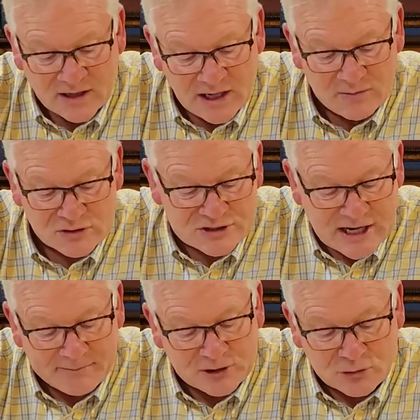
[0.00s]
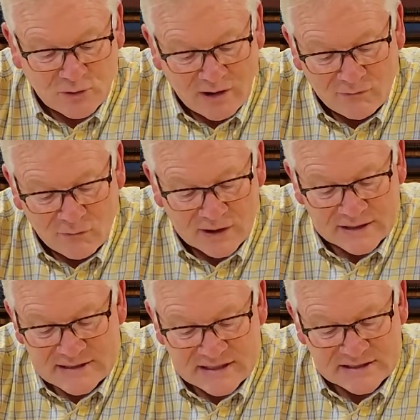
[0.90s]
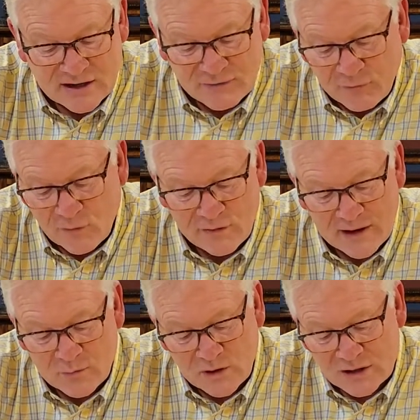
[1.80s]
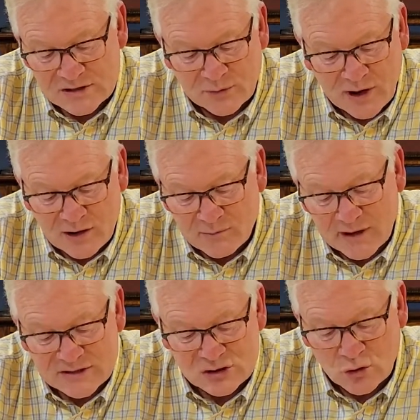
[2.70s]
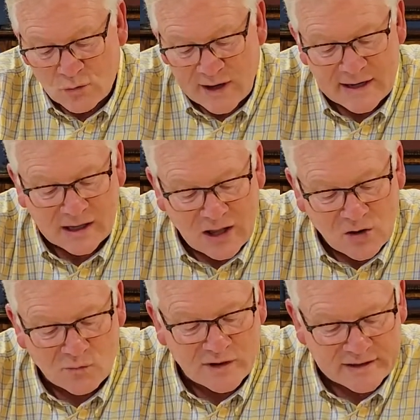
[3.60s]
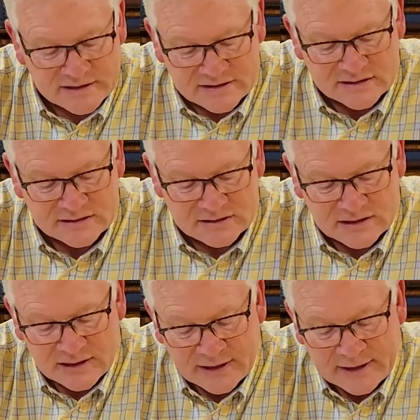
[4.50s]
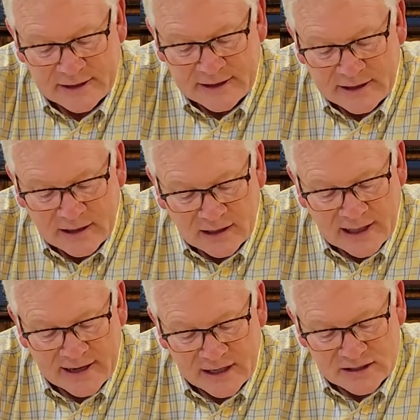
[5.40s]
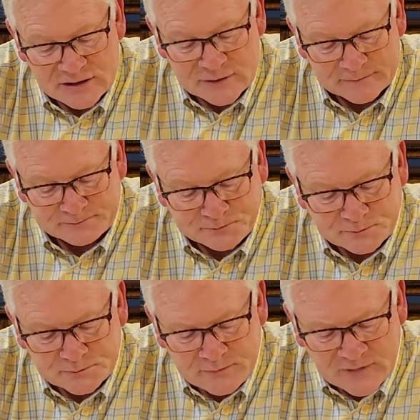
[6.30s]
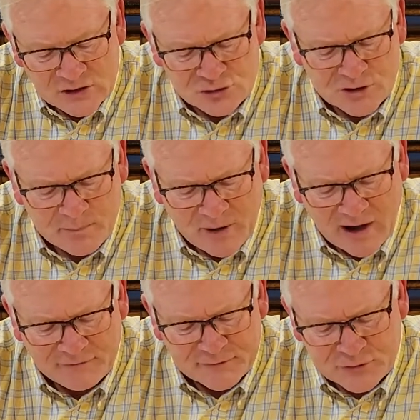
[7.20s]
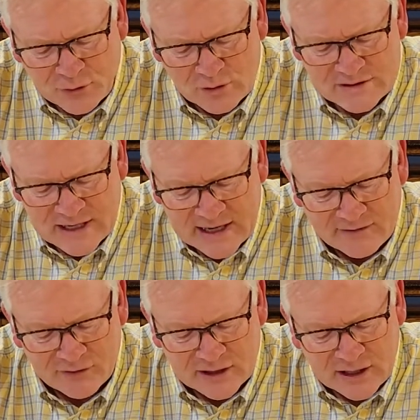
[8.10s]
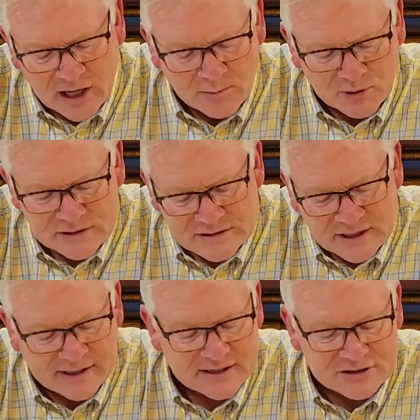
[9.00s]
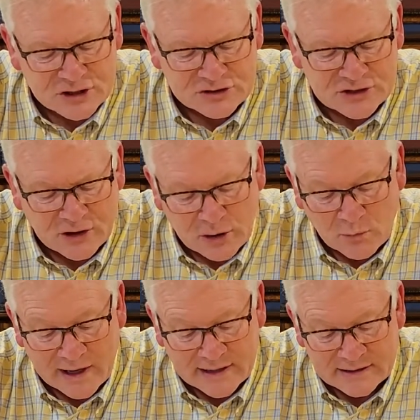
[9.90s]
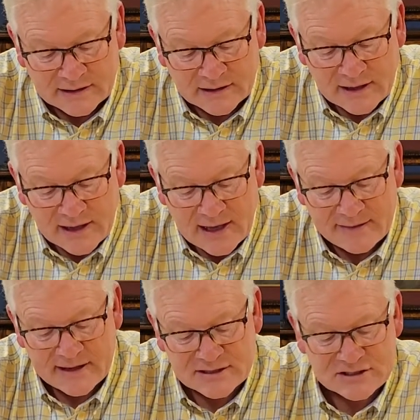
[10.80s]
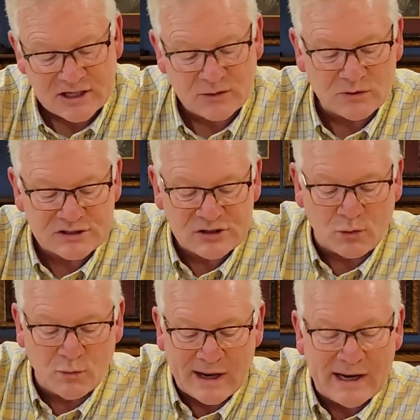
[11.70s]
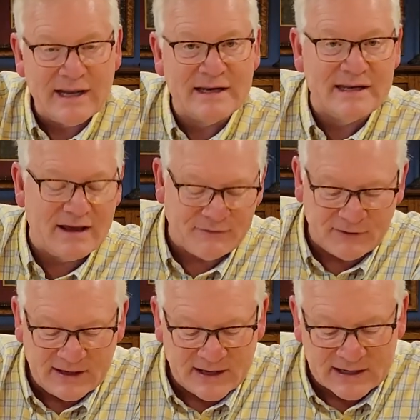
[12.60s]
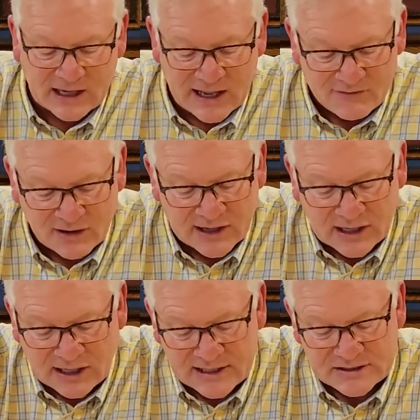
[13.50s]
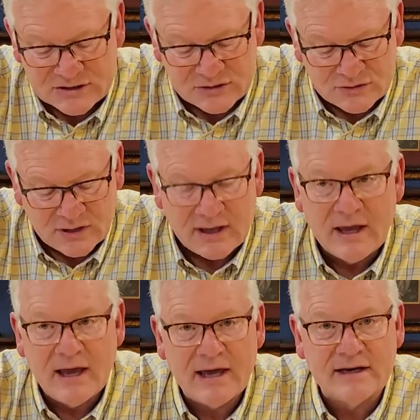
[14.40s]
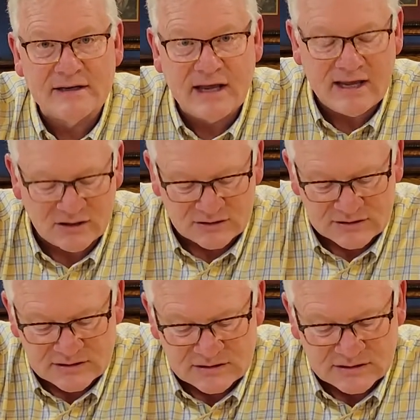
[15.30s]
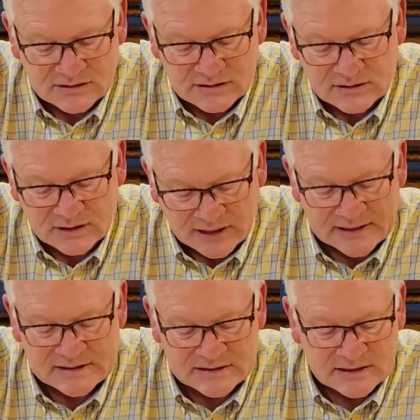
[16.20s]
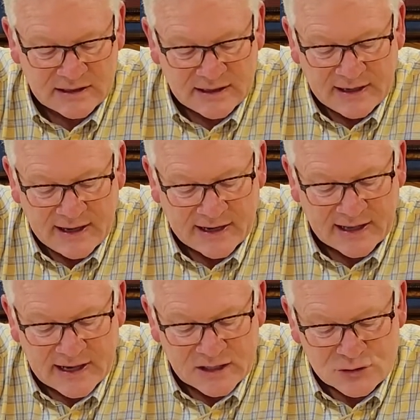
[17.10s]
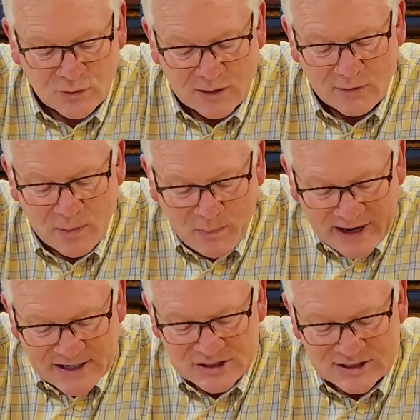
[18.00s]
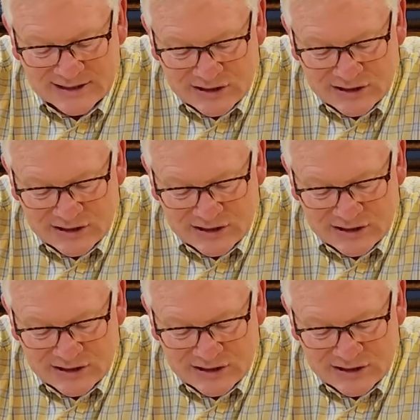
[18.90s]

Hebrews chapter 12, 1, it says, Therefore then we are surrounded by so great a cloud of witnesses. Let us strip off and throw aside every encumbrance, unnecessary weight, and that sin which so readily, deftly, and cleverly clings to and entangles us, and let us run with patient